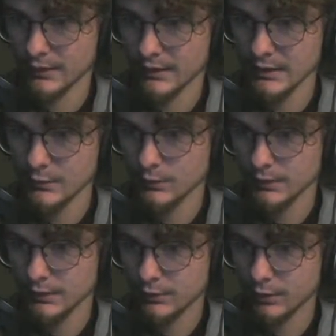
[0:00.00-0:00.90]

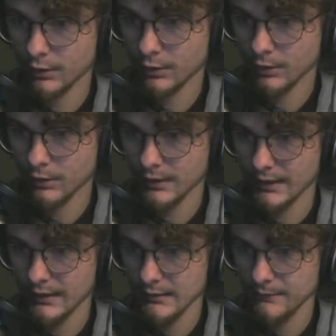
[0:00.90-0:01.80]
equally kern
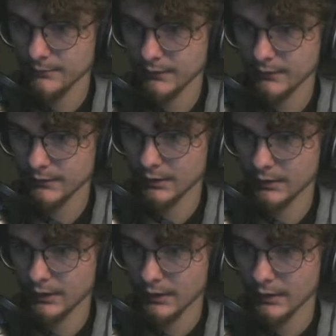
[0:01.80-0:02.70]

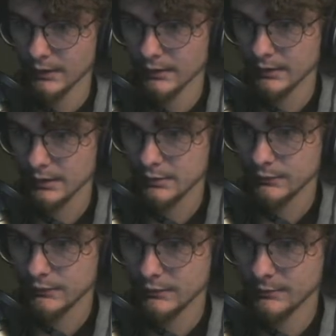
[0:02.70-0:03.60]
everything. And now you
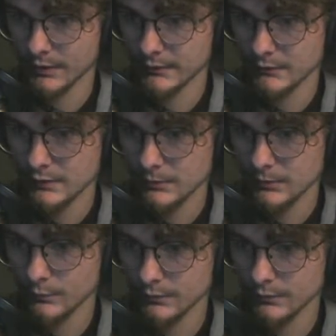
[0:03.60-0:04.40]
see my secret, which